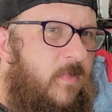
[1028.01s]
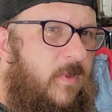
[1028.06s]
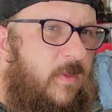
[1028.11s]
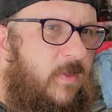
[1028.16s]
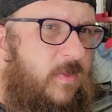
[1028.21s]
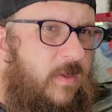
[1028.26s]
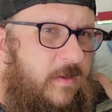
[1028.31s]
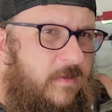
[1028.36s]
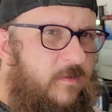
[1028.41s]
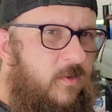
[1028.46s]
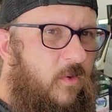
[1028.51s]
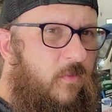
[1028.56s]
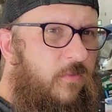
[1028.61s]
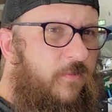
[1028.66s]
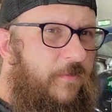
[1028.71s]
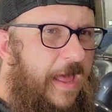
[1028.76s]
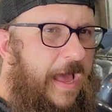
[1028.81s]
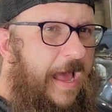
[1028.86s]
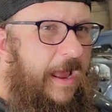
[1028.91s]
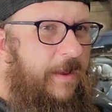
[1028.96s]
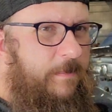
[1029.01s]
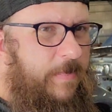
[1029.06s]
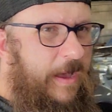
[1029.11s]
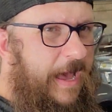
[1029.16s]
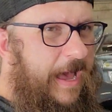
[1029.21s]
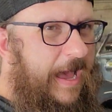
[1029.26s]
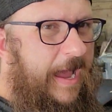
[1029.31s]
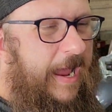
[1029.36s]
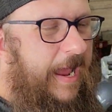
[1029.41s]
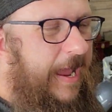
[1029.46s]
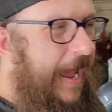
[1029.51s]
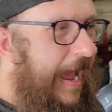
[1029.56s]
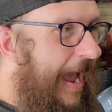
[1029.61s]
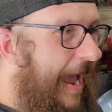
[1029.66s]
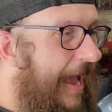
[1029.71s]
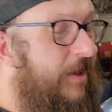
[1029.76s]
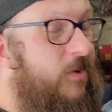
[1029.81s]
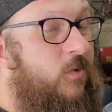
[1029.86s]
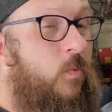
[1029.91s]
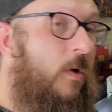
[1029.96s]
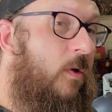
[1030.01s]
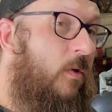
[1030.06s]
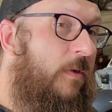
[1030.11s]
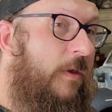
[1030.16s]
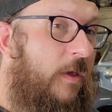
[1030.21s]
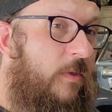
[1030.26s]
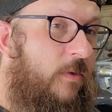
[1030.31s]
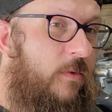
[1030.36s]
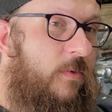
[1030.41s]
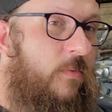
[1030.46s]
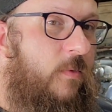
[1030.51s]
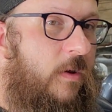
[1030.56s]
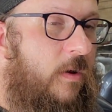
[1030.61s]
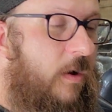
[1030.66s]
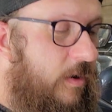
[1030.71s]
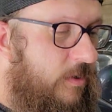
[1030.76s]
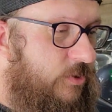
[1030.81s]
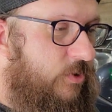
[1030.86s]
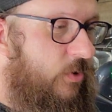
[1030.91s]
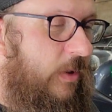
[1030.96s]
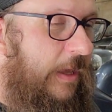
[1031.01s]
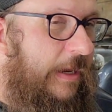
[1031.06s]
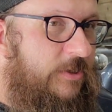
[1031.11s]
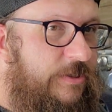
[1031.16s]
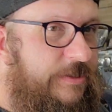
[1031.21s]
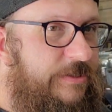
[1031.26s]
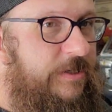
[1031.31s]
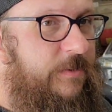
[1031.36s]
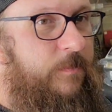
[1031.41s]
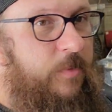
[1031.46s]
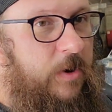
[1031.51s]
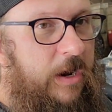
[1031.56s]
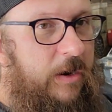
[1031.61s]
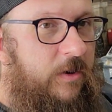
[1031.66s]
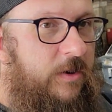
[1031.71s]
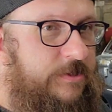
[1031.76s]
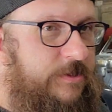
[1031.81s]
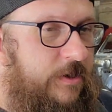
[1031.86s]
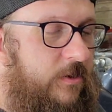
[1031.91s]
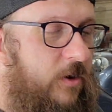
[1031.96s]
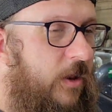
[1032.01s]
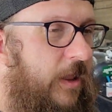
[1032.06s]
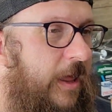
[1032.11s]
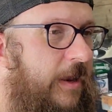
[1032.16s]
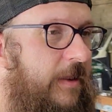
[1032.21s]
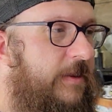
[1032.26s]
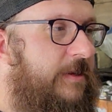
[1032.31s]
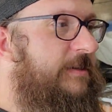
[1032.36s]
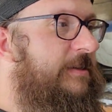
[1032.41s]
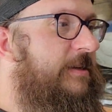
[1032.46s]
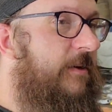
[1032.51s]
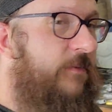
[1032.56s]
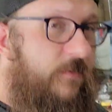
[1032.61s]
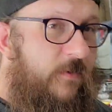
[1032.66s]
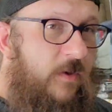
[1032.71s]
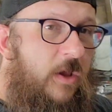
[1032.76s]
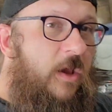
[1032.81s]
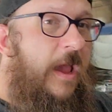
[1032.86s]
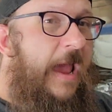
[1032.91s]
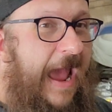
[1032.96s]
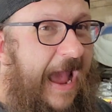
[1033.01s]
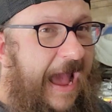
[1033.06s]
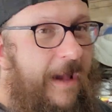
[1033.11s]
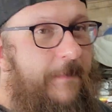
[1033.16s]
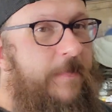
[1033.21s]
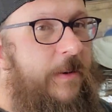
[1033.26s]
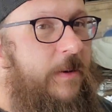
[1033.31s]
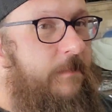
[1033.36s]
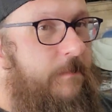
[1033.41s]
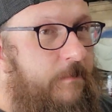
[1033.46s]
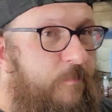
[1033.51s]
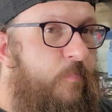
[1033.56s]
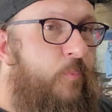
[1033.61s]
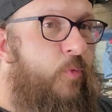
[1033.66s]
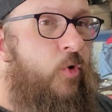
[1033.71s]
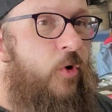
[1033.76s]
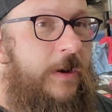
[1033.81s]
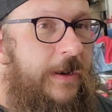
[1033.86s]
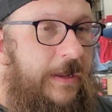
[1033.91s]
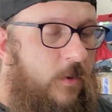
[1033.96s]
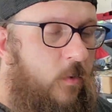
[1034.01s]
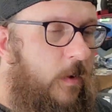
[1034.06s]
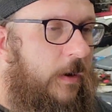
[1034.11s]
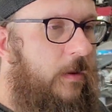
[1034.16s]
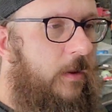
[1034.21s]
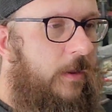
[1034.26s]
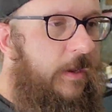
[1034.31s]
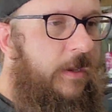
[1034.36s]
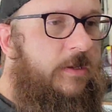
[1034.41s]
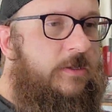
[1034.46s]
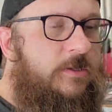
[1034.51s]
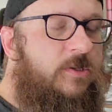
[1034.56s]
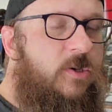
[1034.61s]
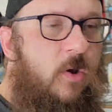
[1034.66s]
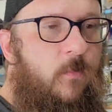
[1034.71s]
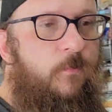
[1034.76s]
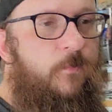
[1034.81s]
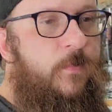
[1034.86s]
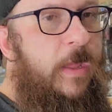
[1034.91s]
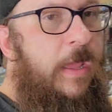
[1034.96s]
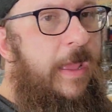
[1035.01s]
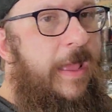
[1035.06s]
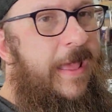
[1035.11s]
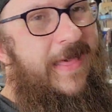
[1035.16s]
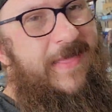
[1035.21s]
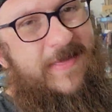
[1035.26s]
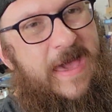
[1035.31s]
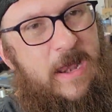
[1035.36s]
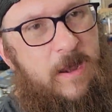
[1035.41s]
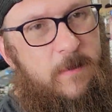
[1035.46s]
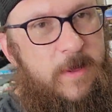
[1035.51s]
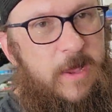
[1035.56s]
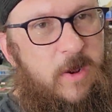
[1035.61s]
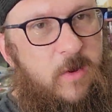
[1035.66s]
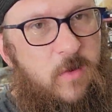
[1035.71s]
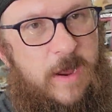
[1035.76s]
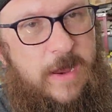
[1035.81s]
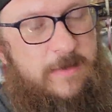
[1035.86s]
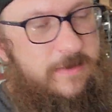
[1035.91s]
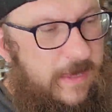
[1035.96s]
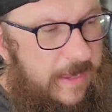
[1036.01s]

this will fly by, as will the other three cars. You'll actually see progress on a lot of this stuff happen pretty quickly. So that'll be a great